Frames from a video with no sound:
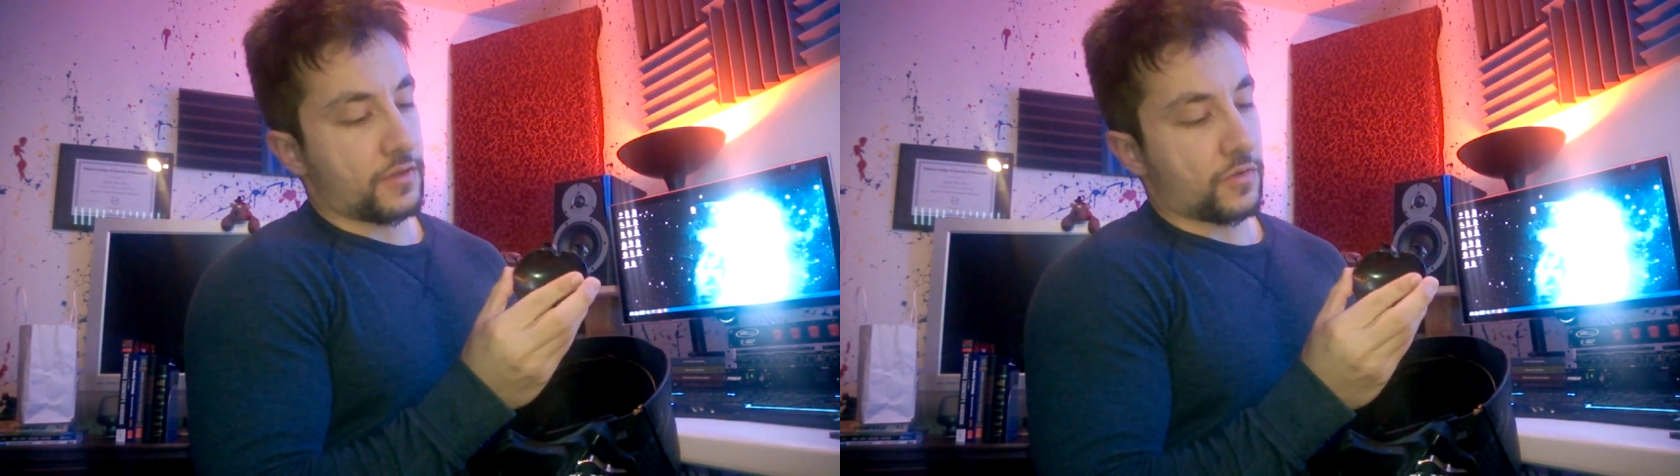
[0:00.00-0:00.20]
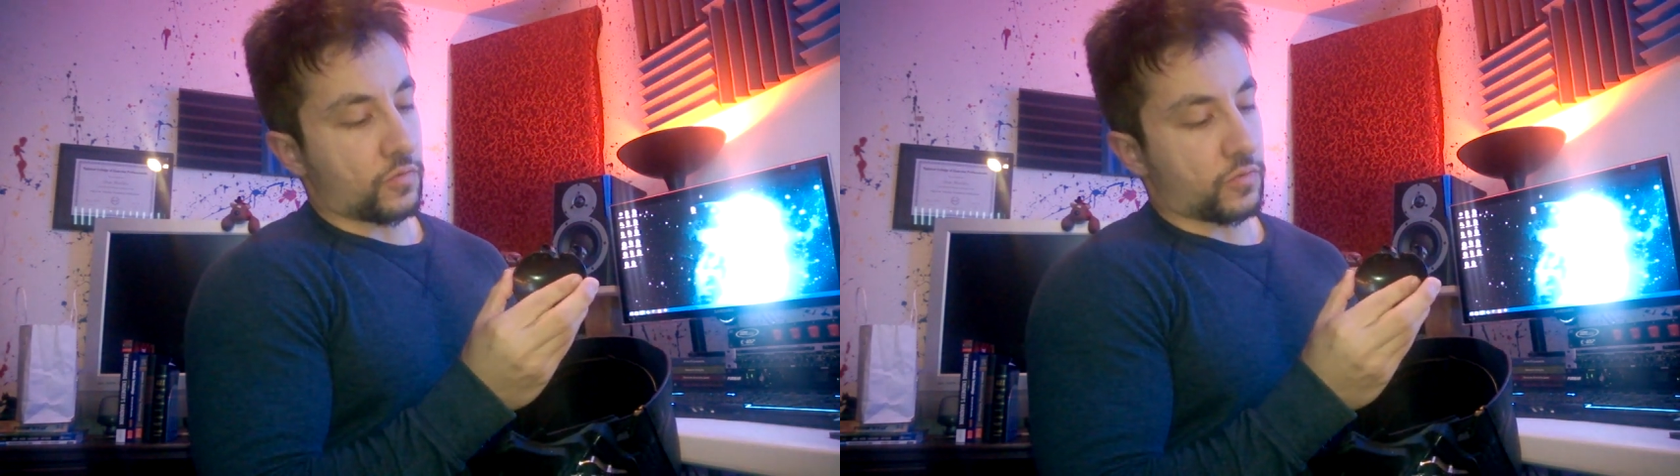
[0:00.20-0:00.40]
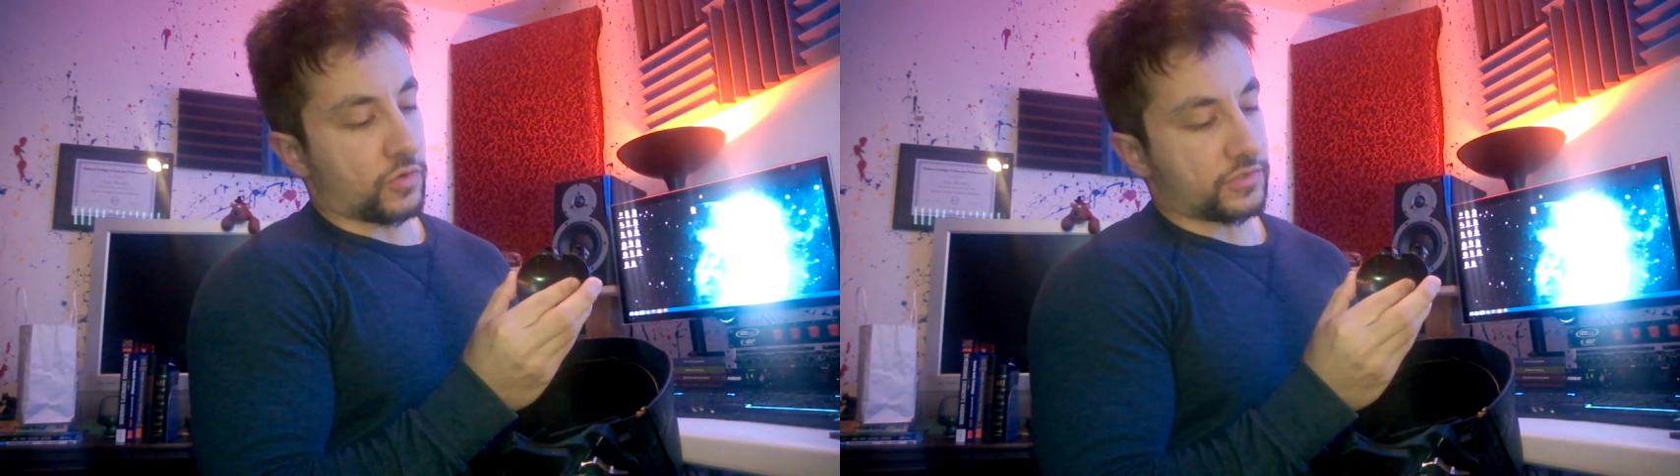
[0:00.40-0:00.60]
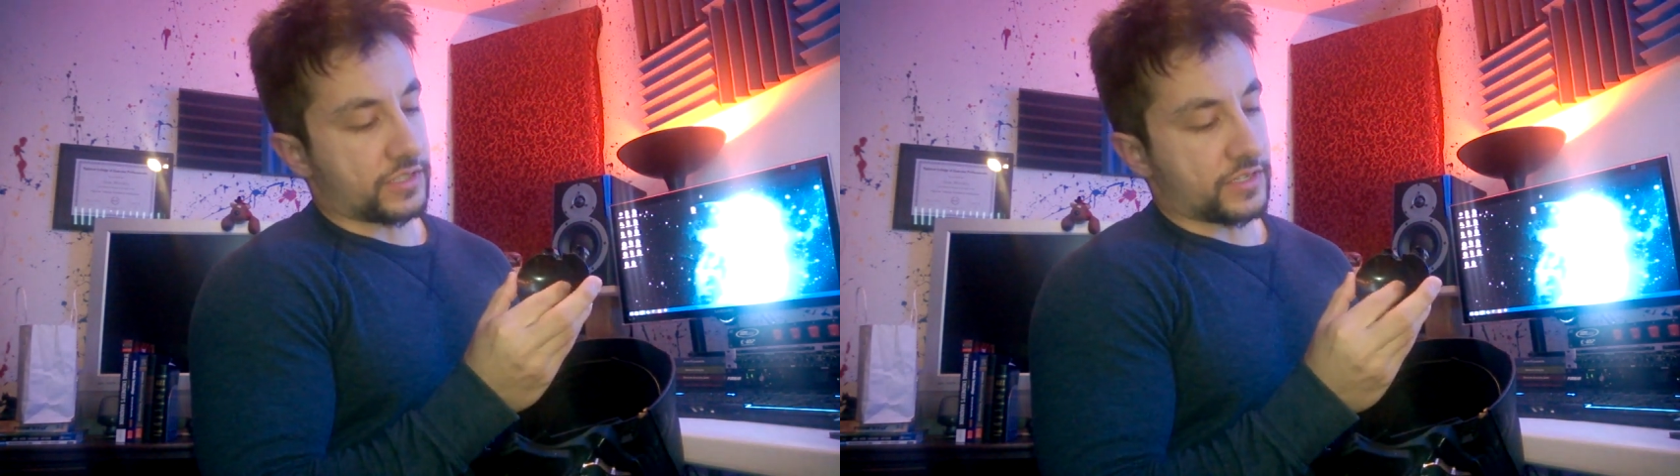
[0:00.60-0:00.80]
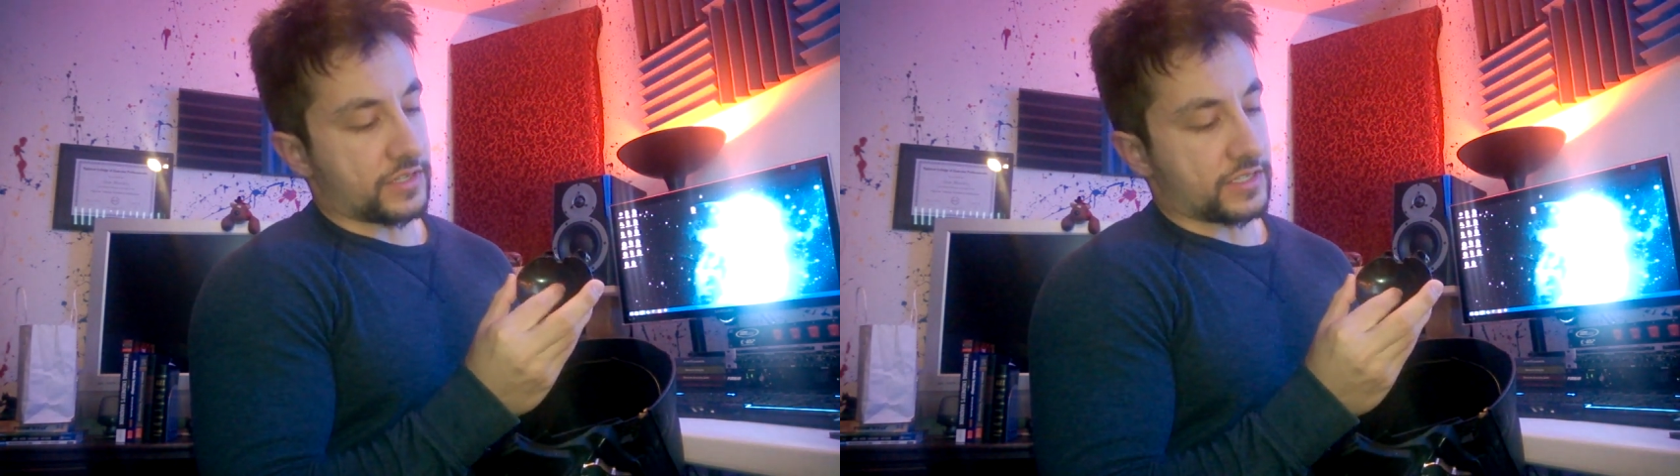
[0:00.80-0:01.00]
rolls
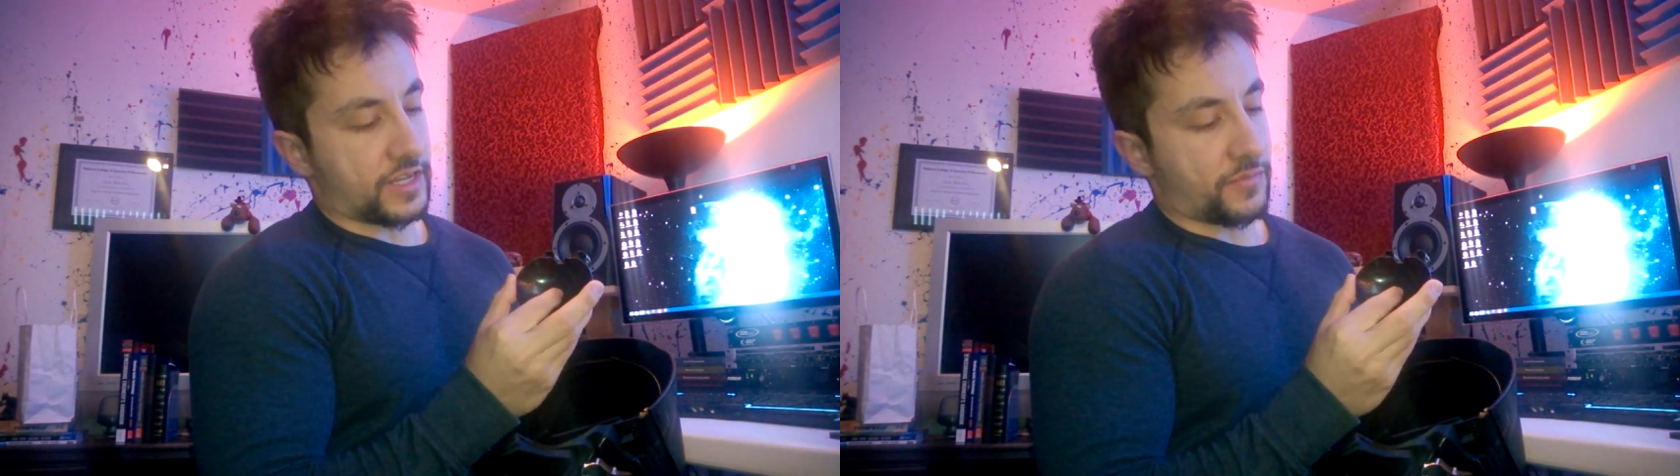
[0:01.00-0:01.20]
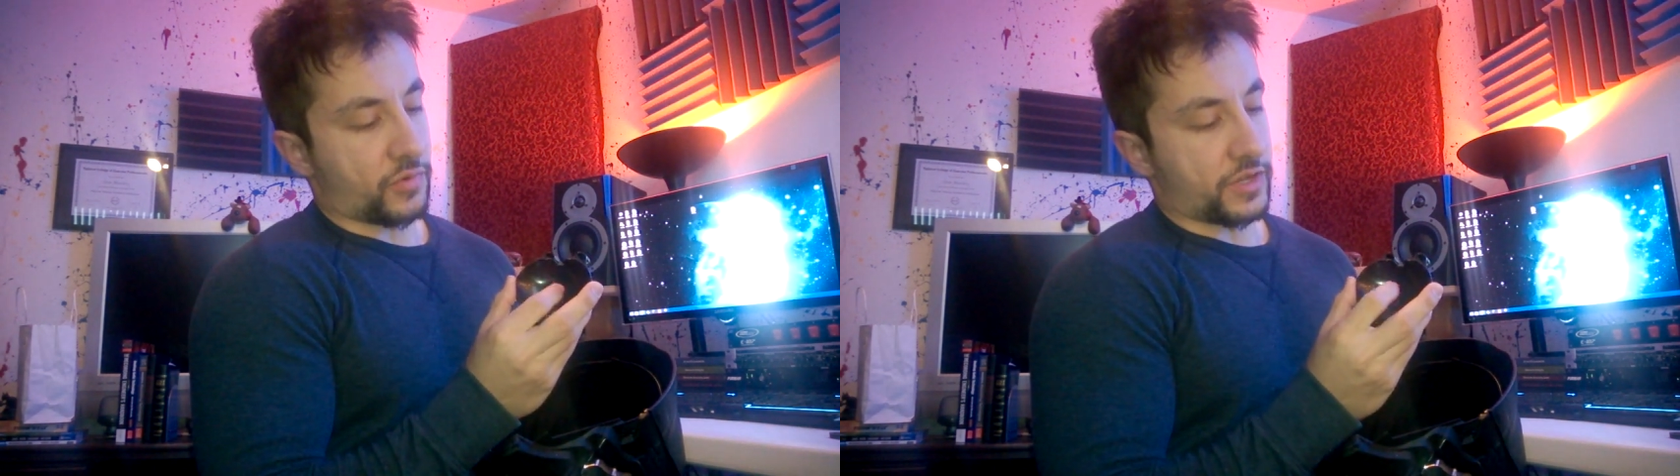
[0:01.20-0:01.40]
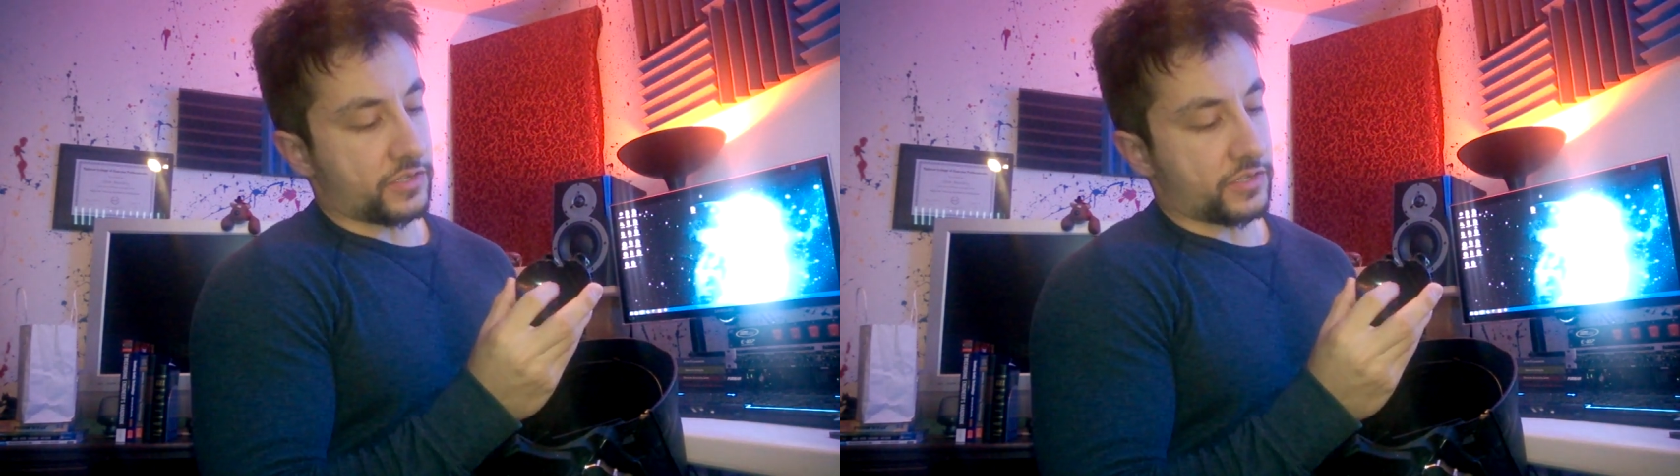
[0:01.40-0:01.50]
into the same point.